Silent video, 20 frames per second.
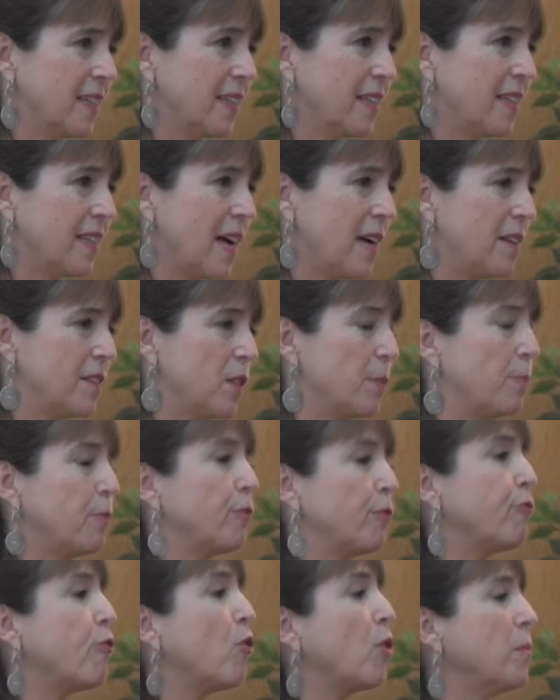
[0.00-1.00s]
that the
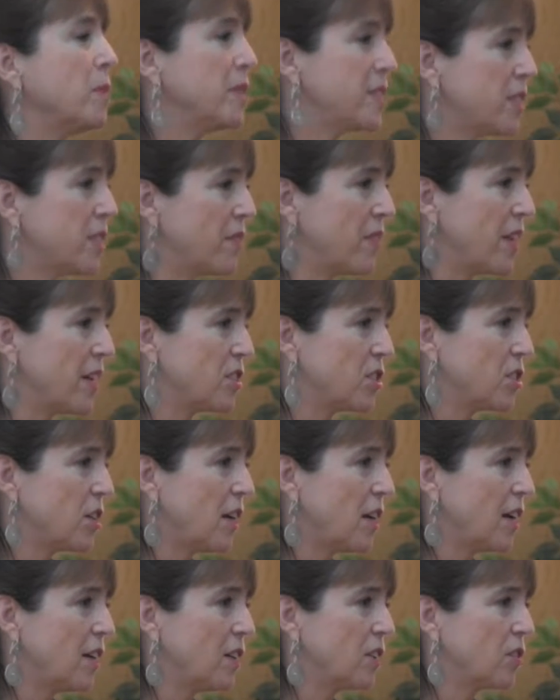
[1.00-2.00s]
performance of that
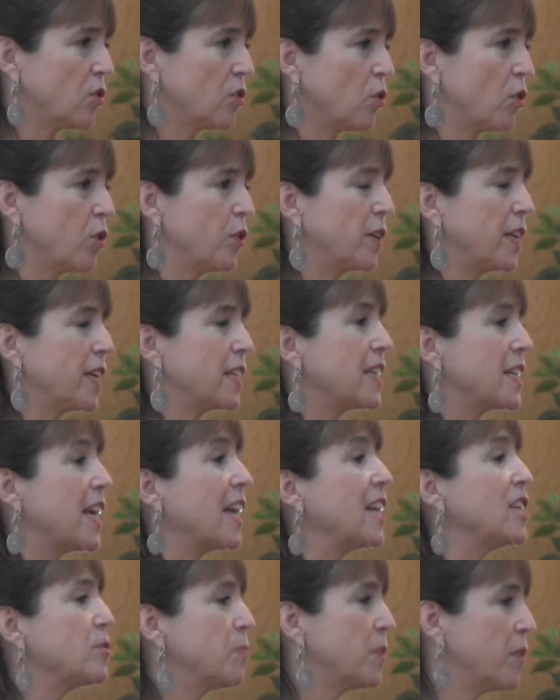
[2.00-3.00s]
child or the
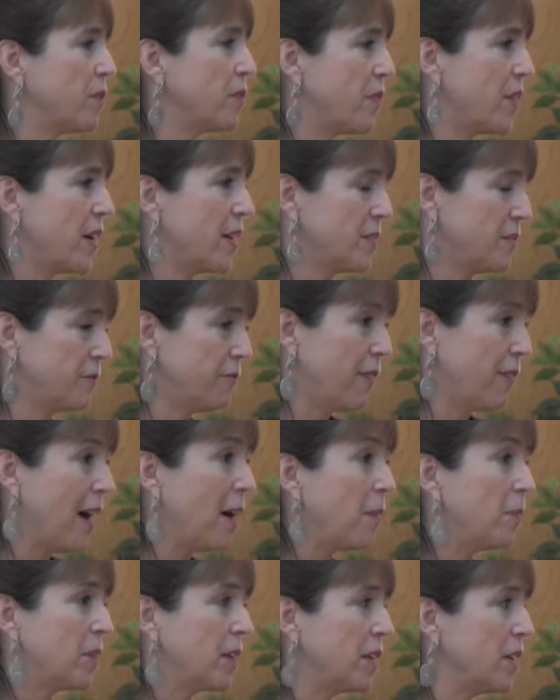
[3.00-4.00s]
engagement of that
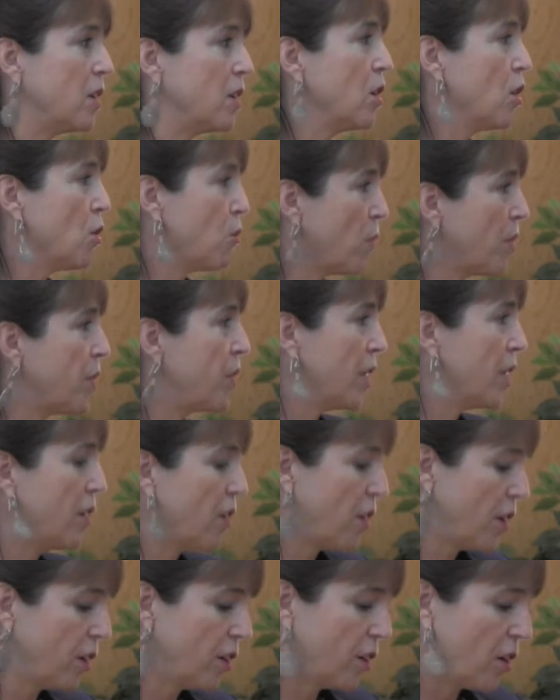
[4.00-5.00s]
family within
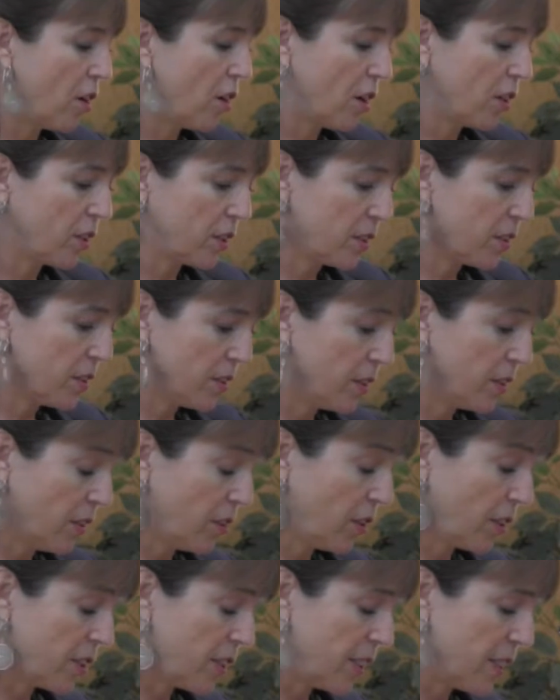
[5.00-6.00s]
our, our,
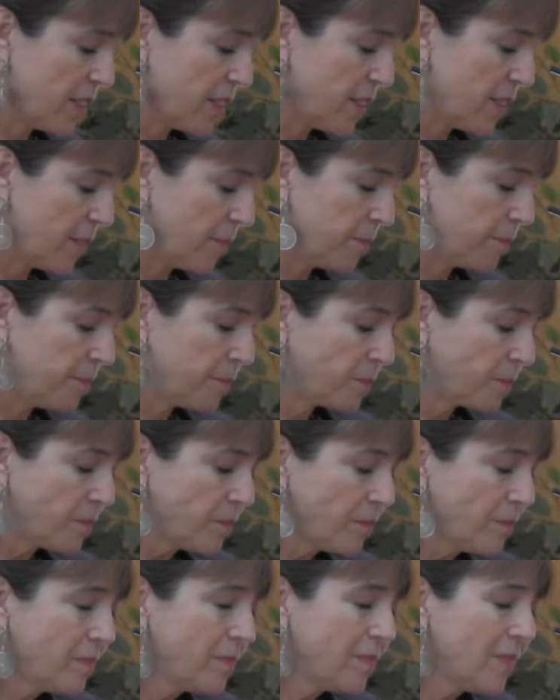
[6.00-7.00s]
our system.
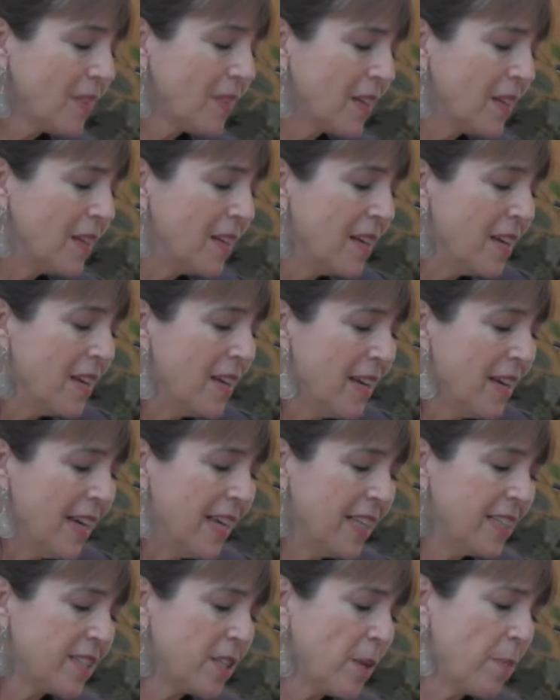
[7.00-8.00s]

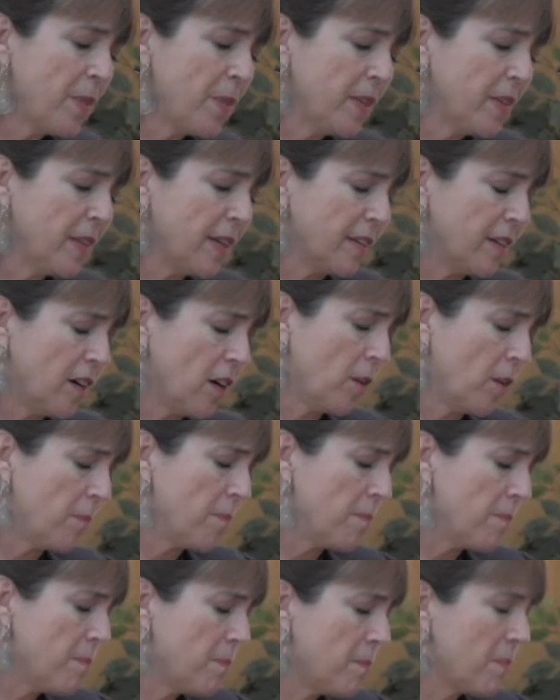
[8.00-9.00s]
And something that,
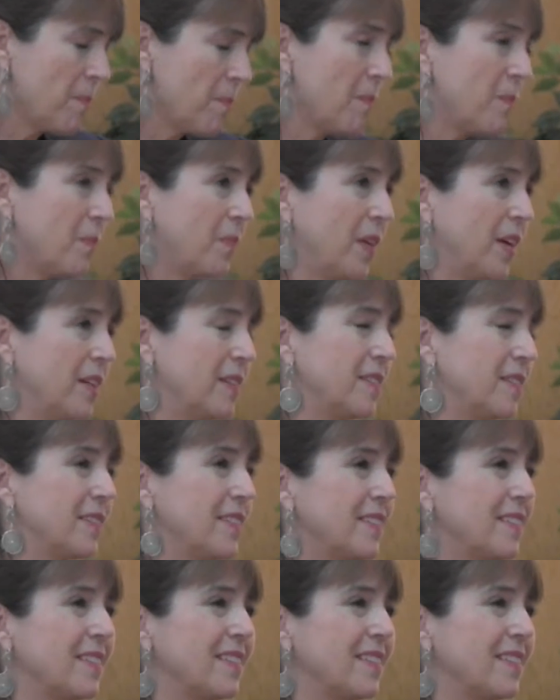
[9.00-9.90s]
um, that